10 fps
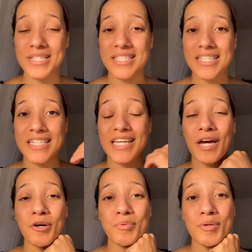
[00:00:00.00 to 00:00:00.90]
Miss
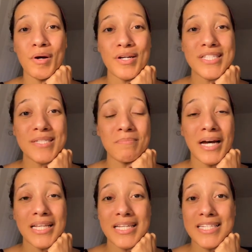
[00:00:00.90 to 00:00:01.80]
Cici, I hope you are
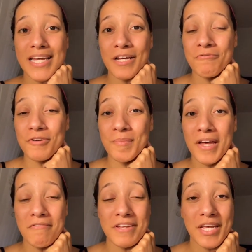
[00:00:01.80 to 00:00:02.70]
smiling down
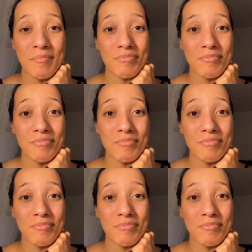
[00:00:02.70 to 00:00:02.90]
from heaven